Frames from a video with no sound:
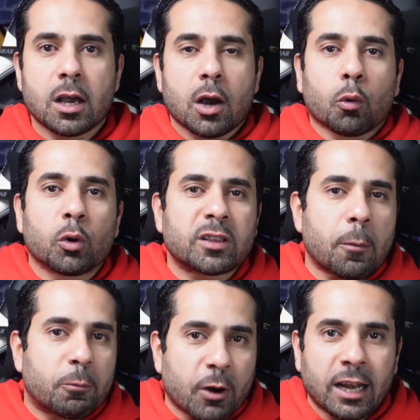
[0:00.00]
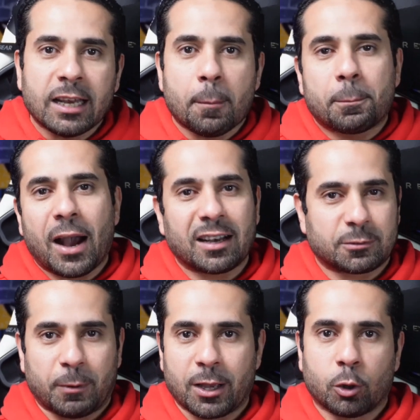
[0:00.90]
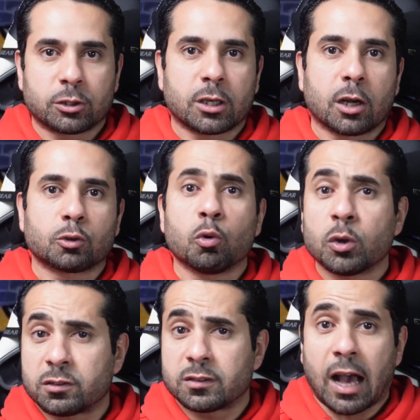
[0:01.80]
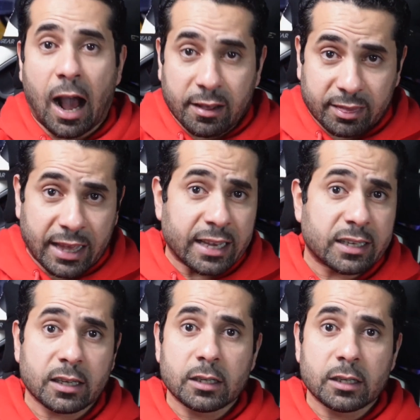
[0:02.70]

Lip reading: with a brilliant pass by Odegaard, who was, I think,